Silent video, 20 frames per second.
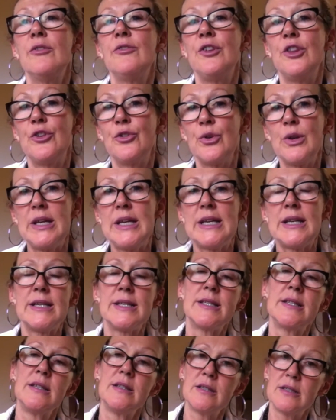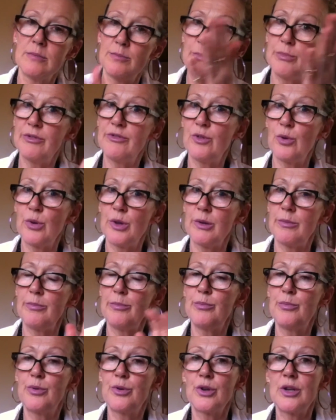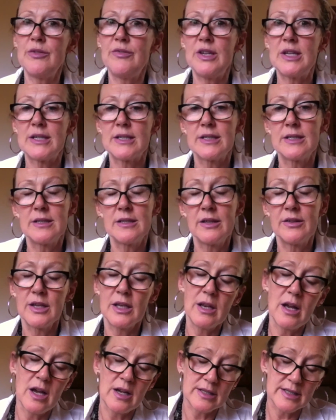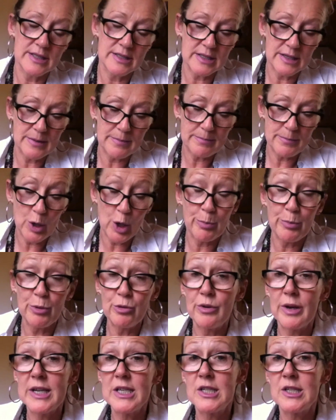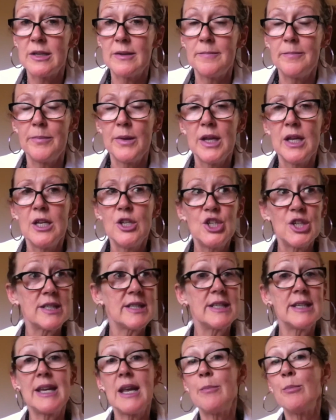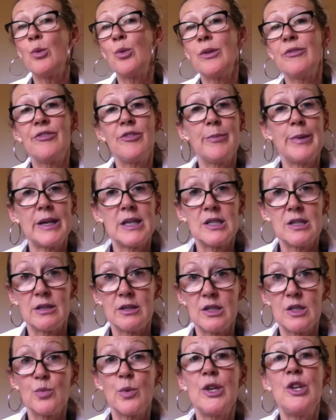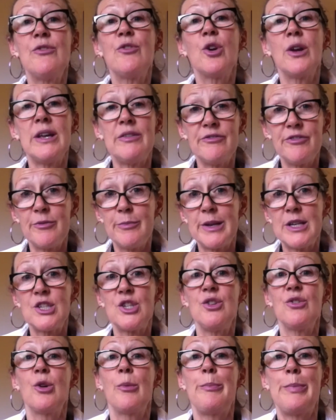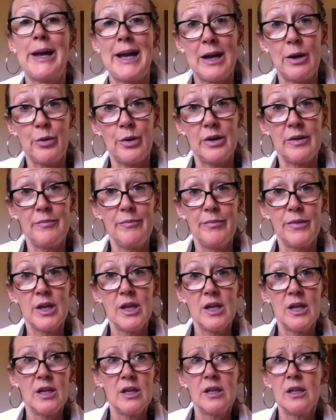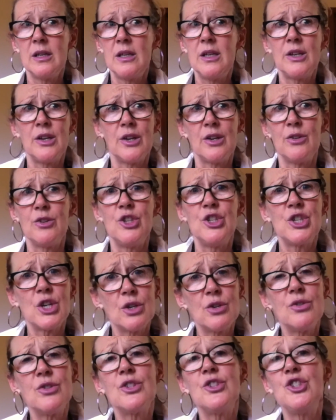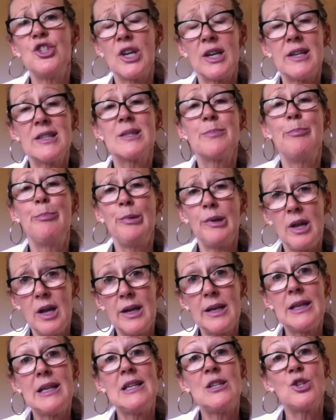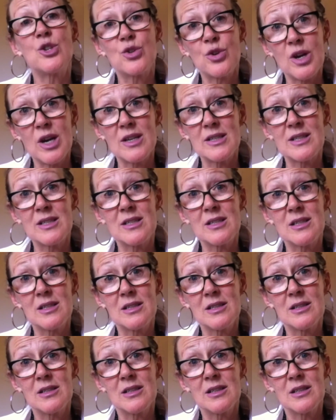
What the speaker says: for 3 years since before the last operation, just to get more information. Because you've got information, you've got power. Don't just blindly trust,